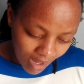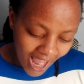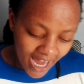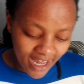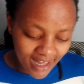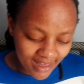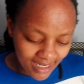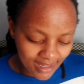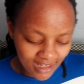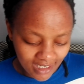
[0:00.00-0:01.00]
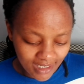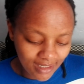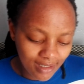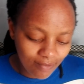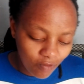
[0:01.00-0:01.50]
Another
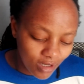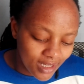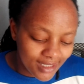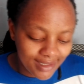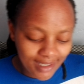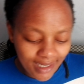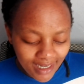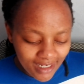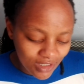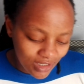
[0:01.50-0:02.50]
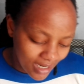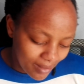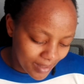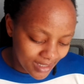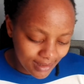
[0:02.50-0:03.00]
thing for the second
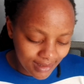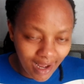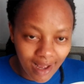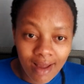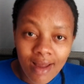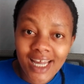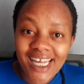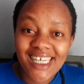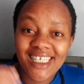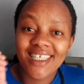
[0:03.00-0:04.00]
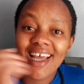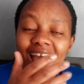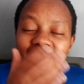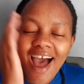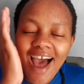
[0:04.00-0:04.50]
trimester is
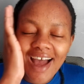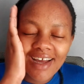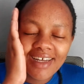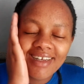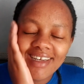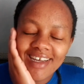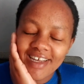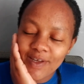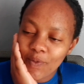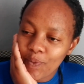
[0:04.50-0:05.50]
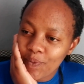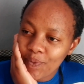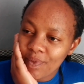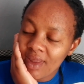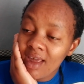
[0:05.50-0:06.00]
acne.
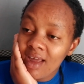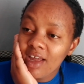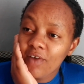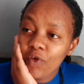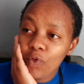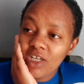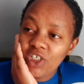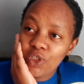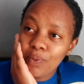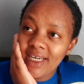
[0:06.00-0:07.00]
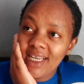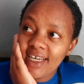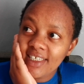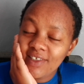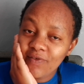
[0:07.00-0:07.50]
If you watched my
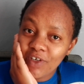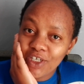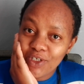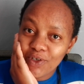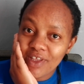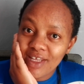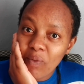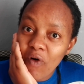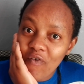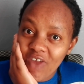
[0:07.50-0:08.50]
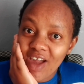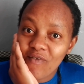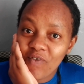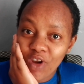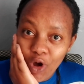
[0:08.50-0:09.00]
last video, the
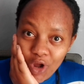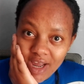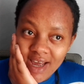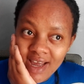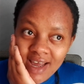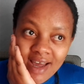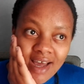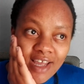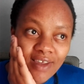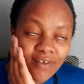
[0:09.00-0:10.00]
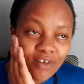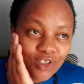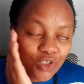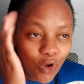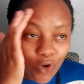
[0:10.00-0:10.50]
moving vlog, you
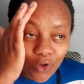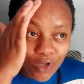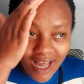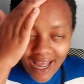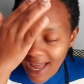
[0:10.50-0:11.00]
saw I